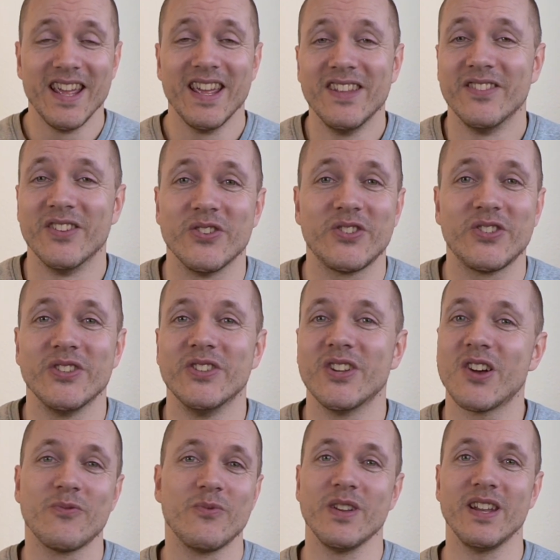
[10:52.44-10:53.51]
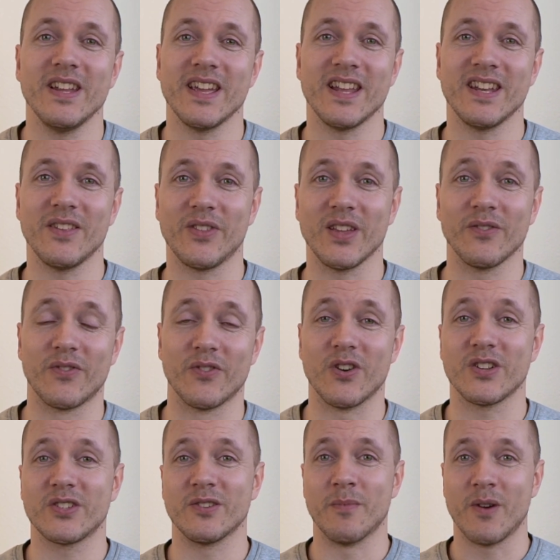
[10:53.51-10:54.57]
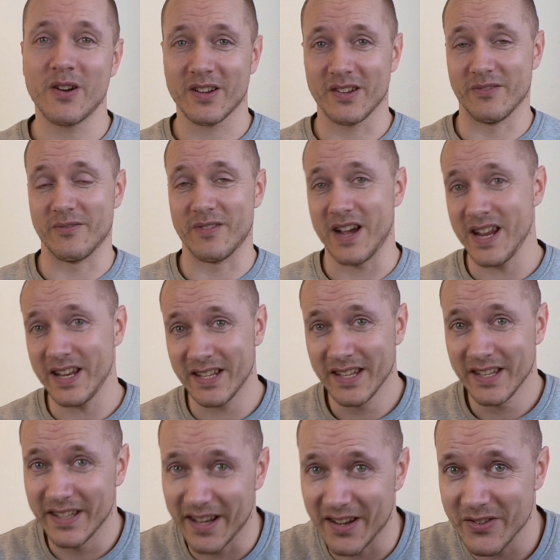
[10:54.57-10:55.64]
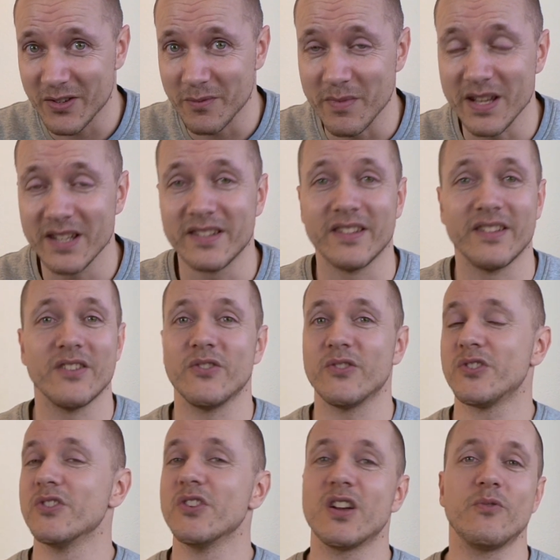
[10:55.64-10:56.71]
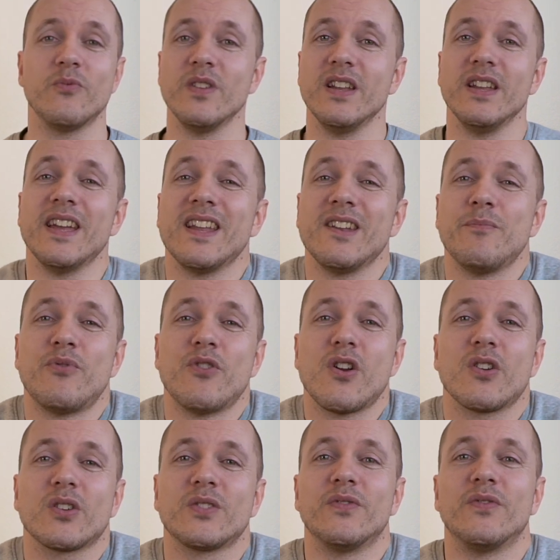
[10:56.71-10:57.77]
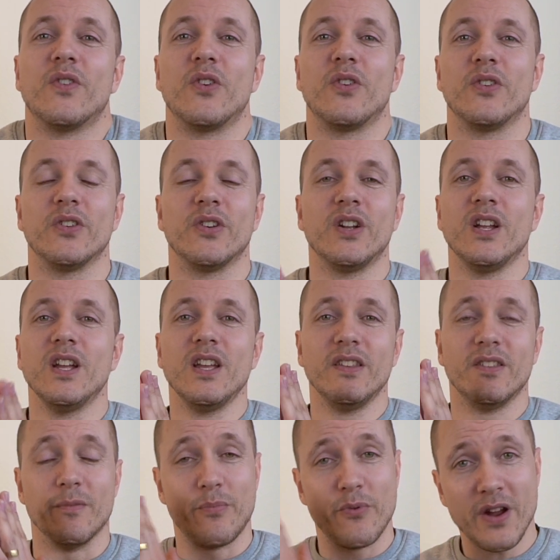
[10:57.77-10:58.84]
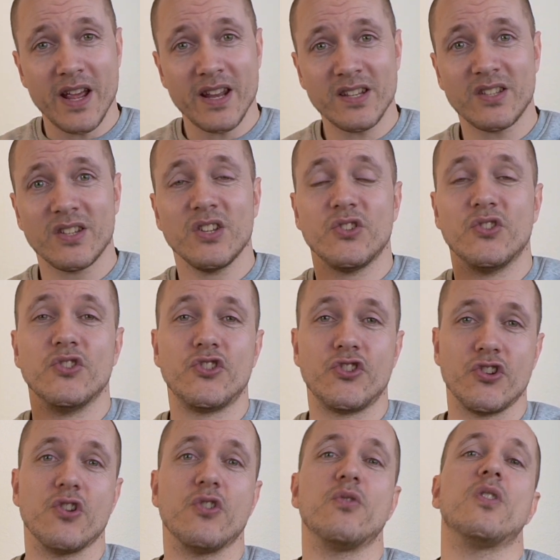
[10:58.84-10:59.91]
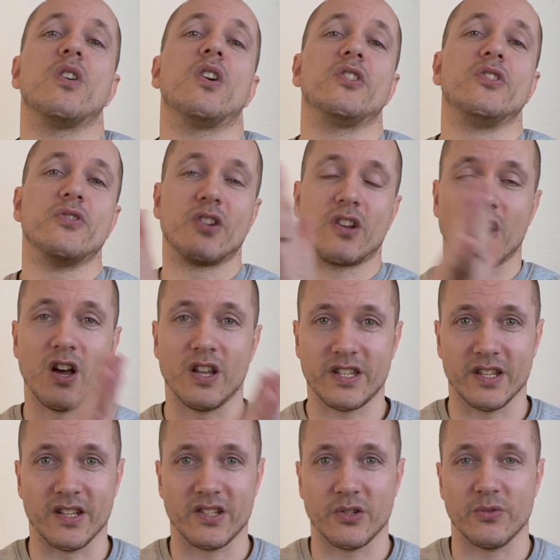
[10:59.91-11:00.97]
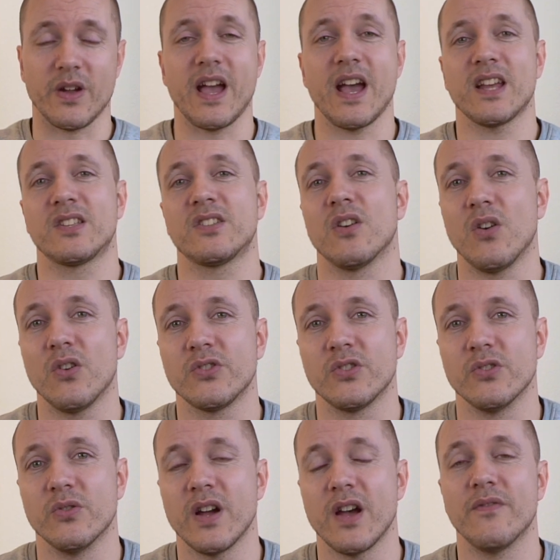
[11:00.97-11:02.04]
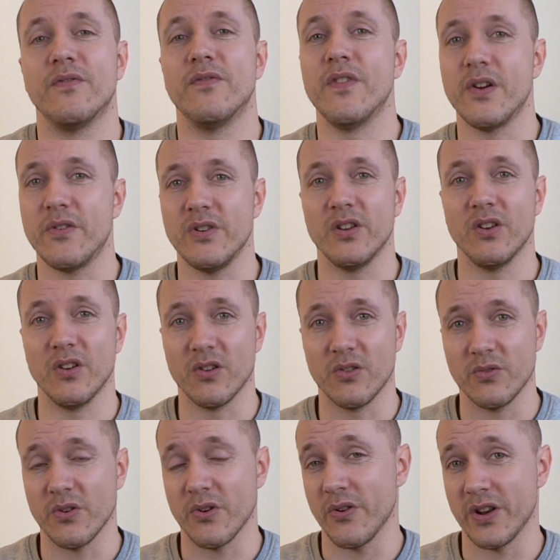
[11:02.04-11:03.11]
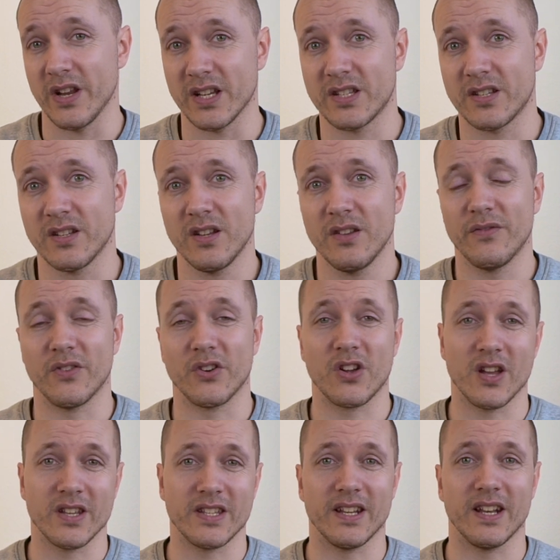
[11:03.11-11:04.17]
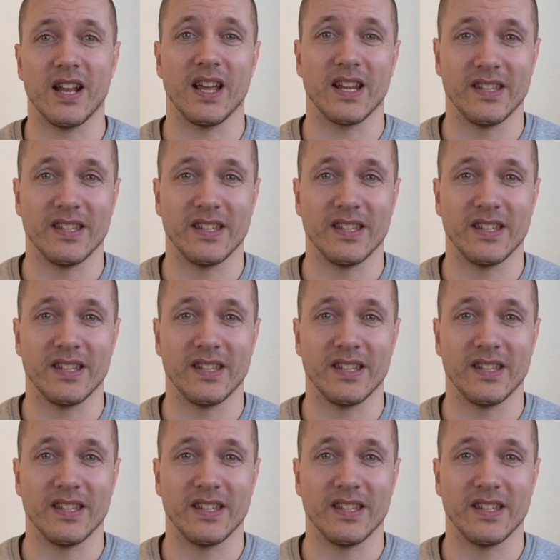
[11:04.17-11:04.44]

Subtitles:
there's not really anything for us to market, right? That also means that there's not really any products for the brands to show on your content. So ads also have very low earnings for content like